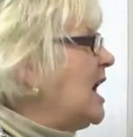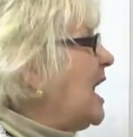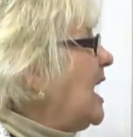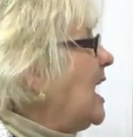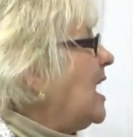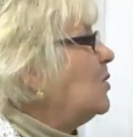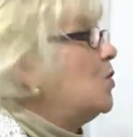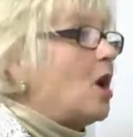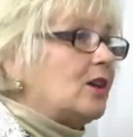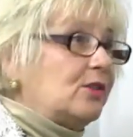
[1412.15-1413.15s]
Uh,
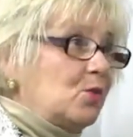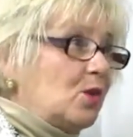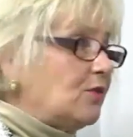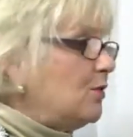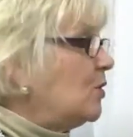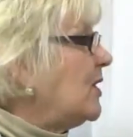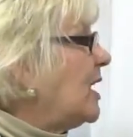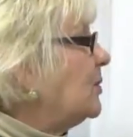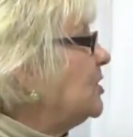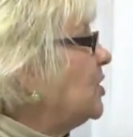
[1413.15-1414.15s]
walk the work floor
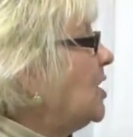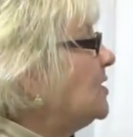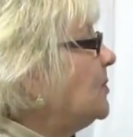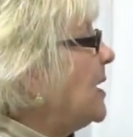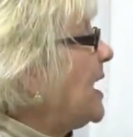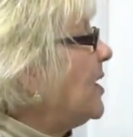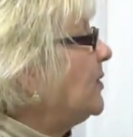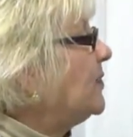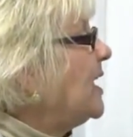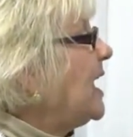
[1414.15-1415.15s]
that we talked
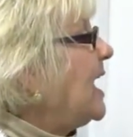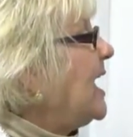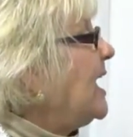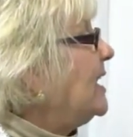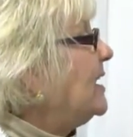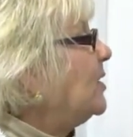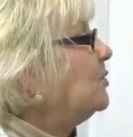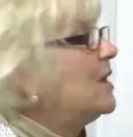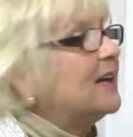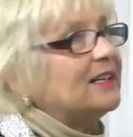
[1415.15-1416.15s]
about and
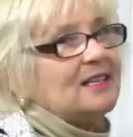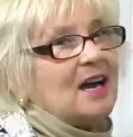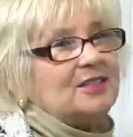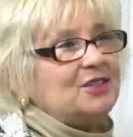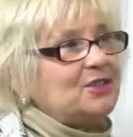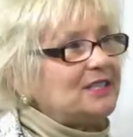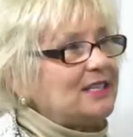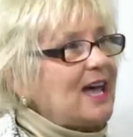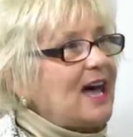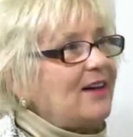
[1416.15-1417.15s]
recognize your
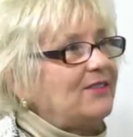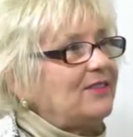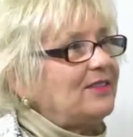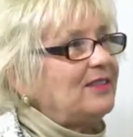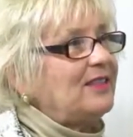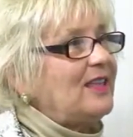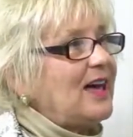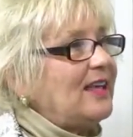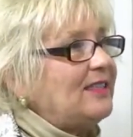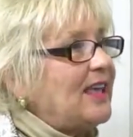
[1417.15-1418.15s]
staff
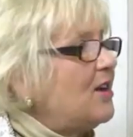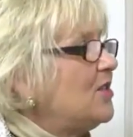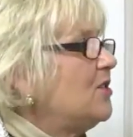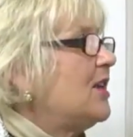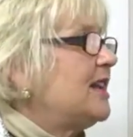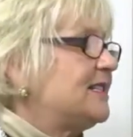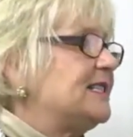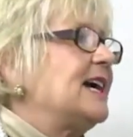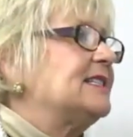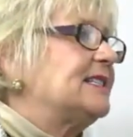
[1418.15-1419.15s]
that they are the
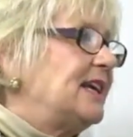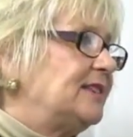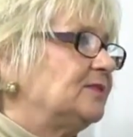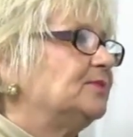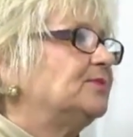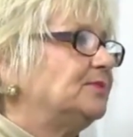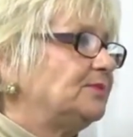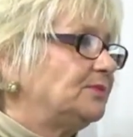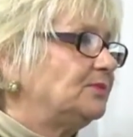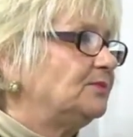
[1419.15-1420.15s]
greatest asset.
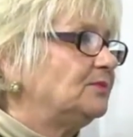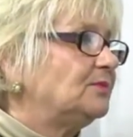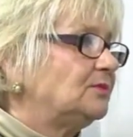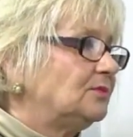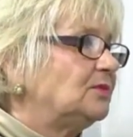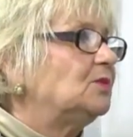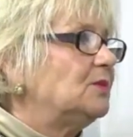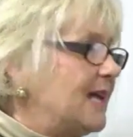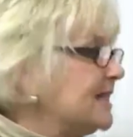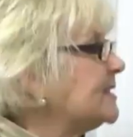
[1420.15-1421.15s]
One addition.
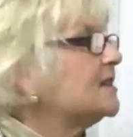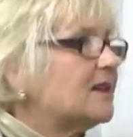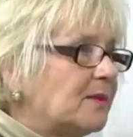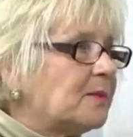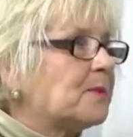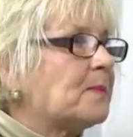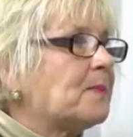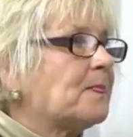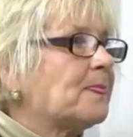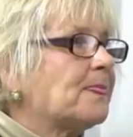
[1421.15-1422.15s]
Yes. Be
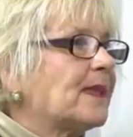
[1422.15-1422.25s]
real